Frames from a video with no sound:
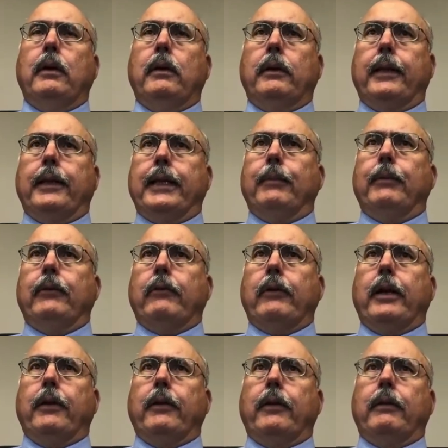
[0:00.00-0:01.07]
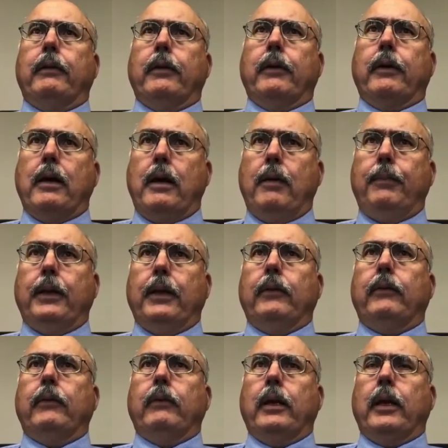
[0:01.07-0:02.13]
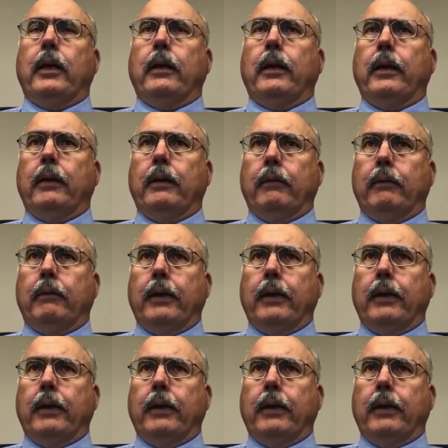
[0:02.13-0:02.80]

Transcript: they demonstrated their, their competence, and they can.